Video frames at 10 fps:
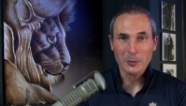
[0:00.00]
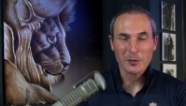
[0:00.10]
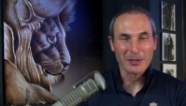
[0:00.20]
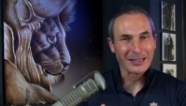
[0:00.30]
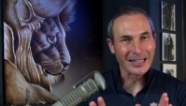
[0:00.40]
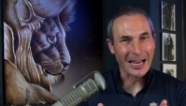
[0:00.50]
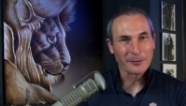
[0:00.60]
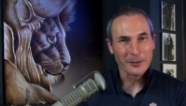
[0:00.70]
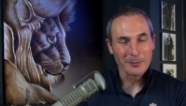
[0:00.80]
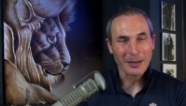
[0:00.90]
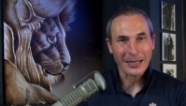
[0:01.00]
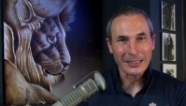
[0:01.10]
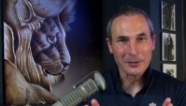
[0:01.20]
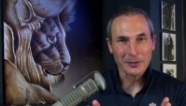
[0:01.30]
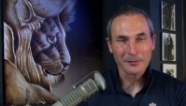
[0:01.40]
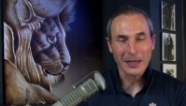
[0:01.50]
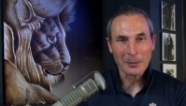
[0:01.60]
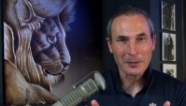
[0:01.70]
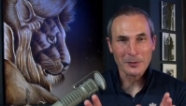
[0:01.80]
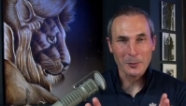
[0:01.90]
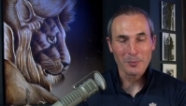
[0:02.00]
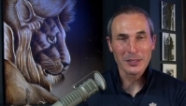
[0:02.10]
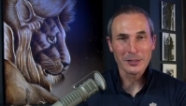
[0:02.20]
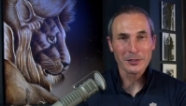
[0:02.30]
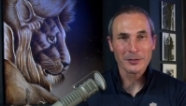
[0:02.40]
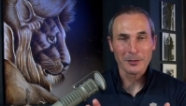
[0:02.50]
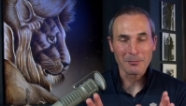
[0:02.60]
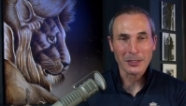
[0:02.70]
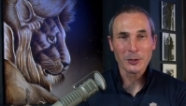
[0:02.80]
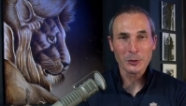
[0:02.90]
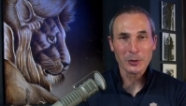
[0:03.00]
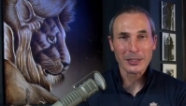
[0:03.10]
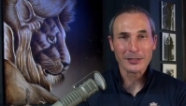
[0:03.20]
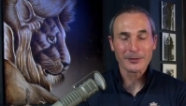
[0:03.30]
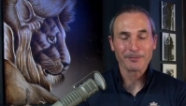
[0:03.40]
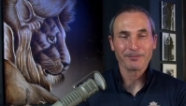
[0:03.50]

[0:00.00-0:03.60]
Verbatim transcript: We speak life to their bodies, their families, their business, their ministries.